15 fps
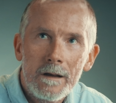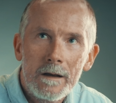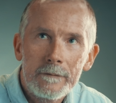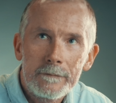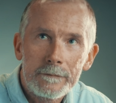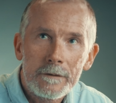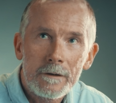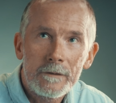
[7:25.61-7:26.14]

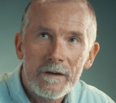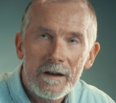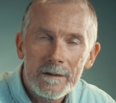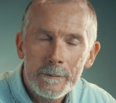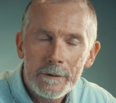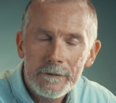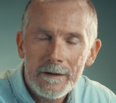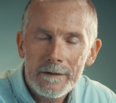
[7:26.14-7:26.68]
I've curtailed
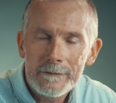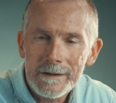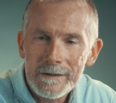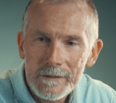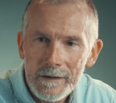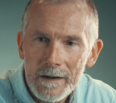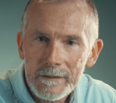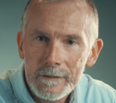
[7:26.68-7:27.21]
my travel
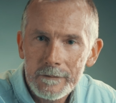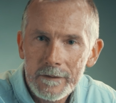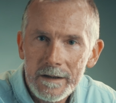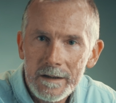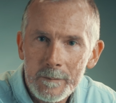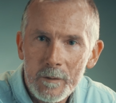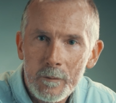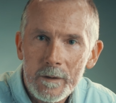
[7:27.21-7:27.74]

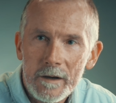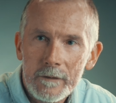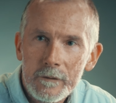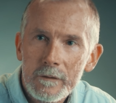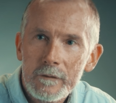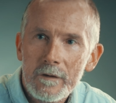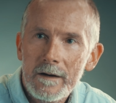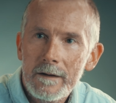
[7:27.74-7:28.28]
extensively, but when I
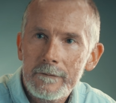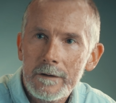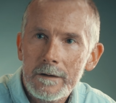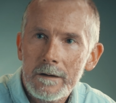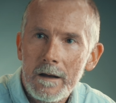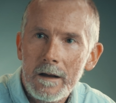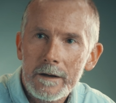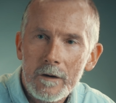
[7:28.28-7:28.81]
do
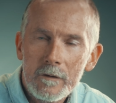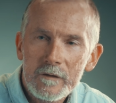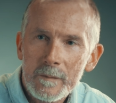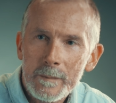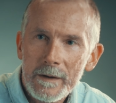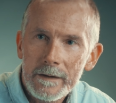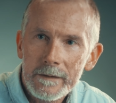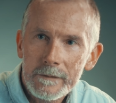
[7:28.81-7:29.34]
travel, I go to
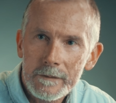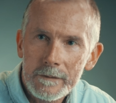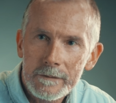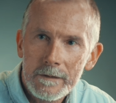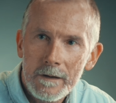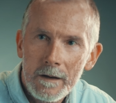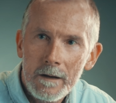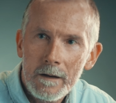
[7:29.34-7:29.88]

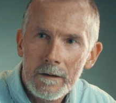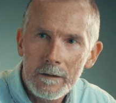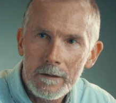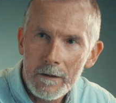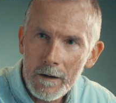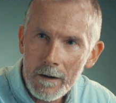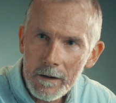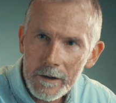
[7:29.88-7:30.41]
places,
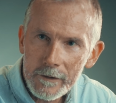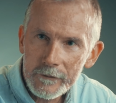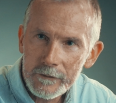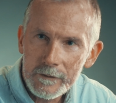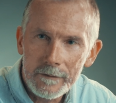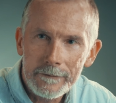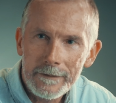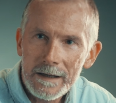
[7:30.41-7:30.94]
large
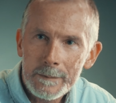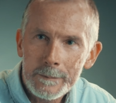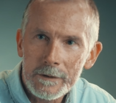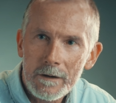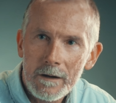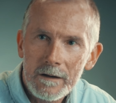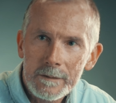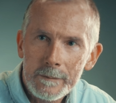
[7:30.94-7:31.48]
developed
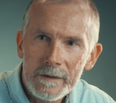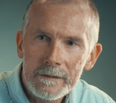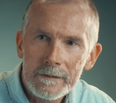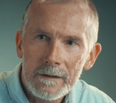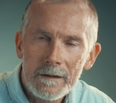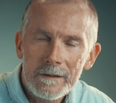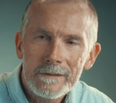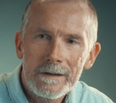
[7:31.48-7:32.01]
economies,
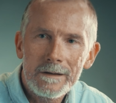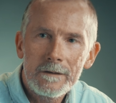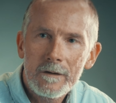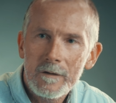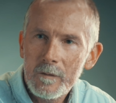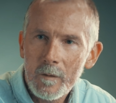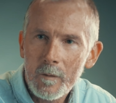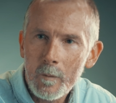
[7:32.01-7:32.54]
and I see
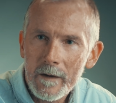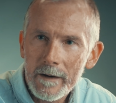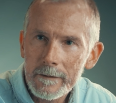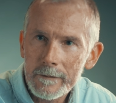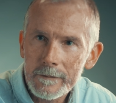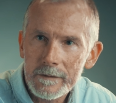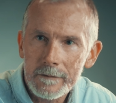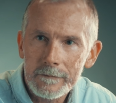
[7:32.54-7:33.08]
no
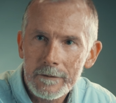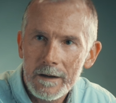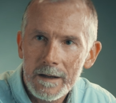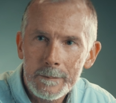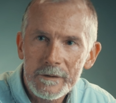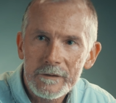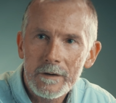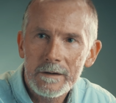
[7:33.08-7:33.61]
awareness of
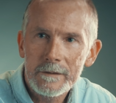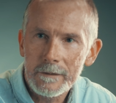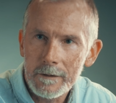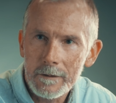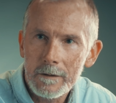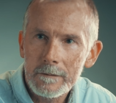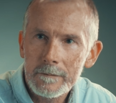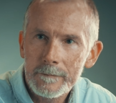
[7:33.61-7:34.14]
climate change at
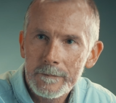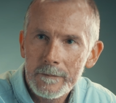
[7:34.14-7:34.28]
all.